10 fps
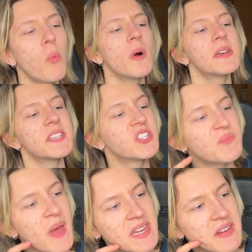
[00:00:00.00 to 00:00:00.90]
one is
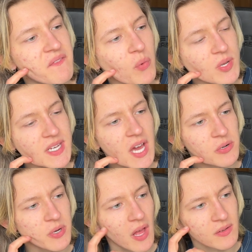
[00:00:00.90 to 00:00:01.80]
spending
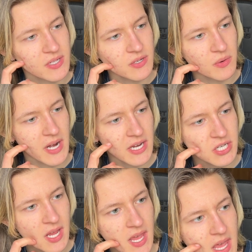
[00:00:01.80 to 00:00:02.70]
$1,400 on DoorDash.
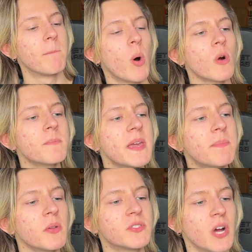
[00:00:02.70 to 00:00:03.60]
Poor
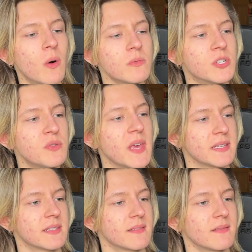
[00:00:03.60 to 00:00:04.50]
people don't do
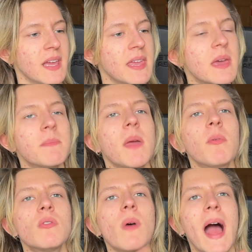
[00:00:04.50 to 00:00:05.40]
this. Like,
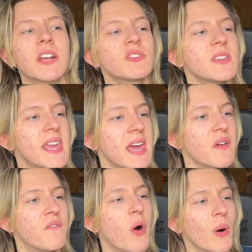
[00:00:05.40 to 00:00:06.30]
people who actually can't
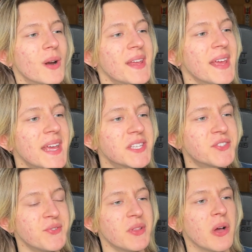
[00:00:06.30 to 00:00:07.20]
afford
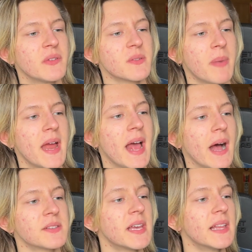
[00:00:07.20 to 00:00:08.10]
student loans or buying a
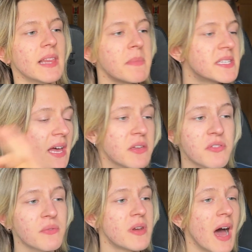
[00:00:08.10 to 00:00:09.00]
house, let me tell you,
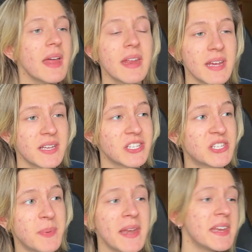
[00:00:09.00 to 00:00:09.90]
they're not
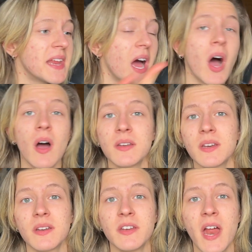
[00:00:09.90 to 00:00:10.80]
spending it
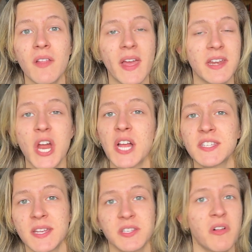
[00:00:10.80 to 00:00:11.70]
on, like,
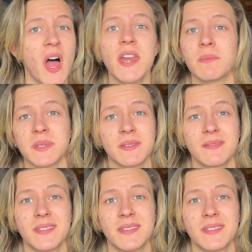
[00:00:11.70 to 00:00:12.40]
nonsensical items.